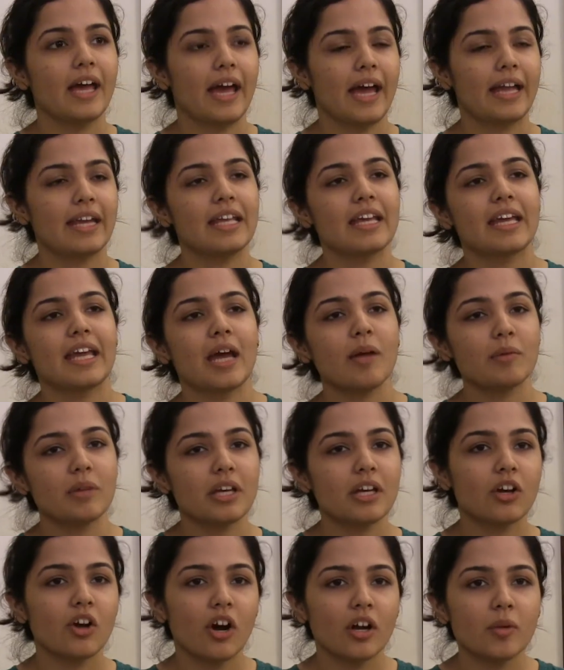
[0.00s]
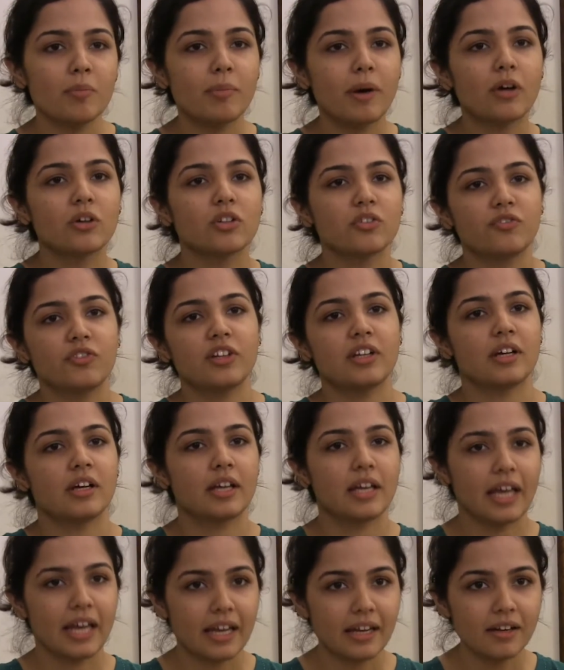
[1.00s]
and he got a bout of it
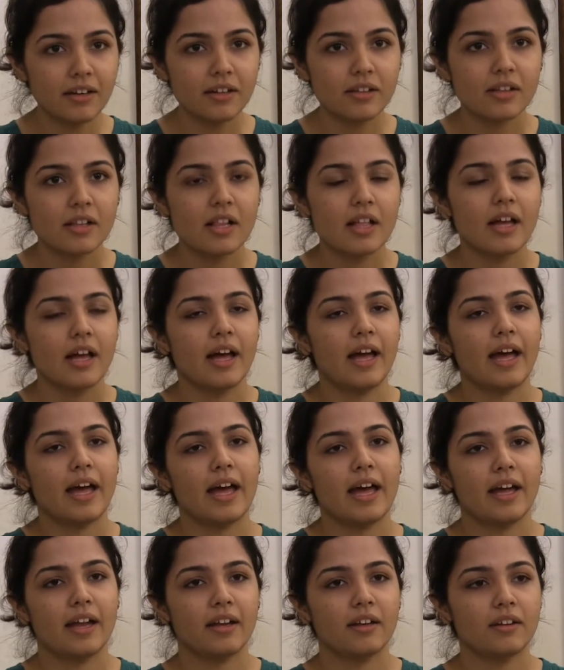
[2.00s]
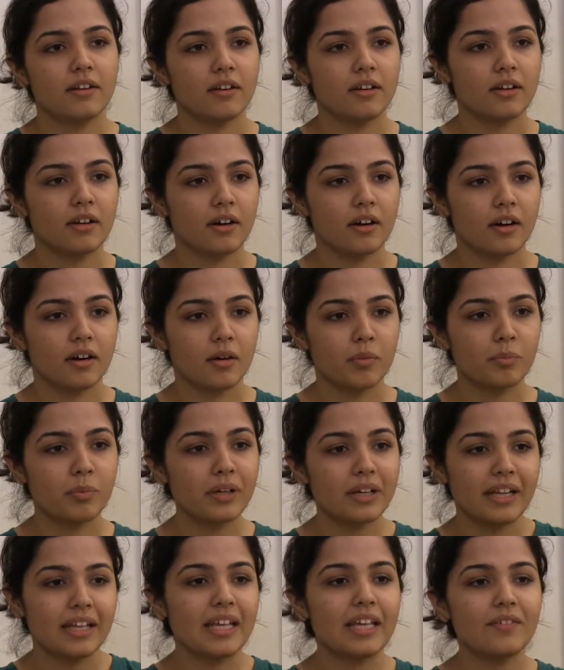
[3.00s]
again. And
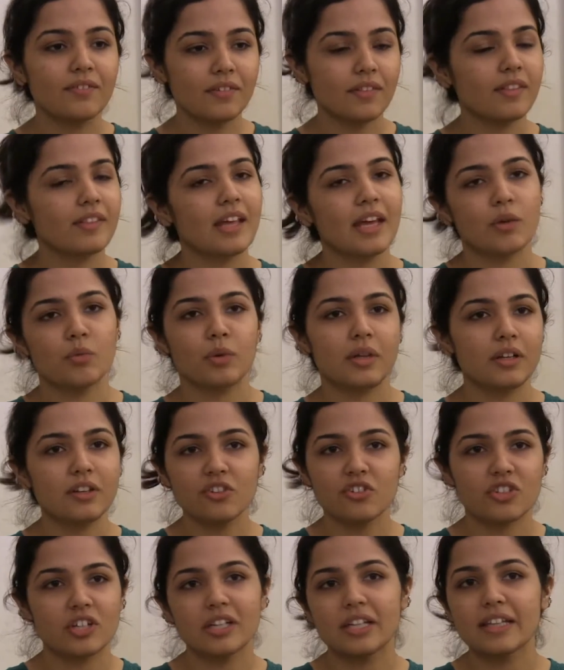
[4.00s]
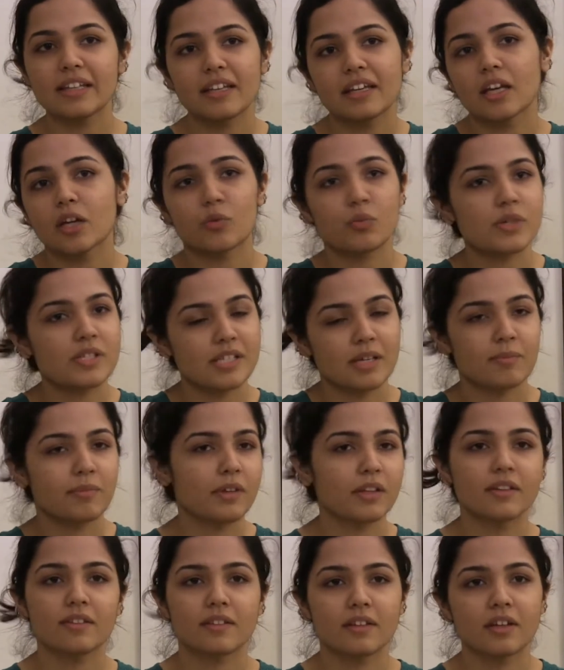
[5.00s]
but even then we didn't really think it was
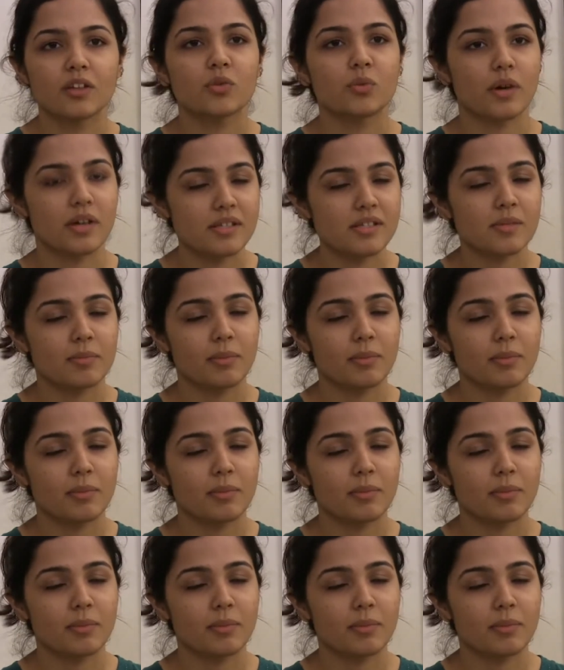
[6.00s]
something to think twice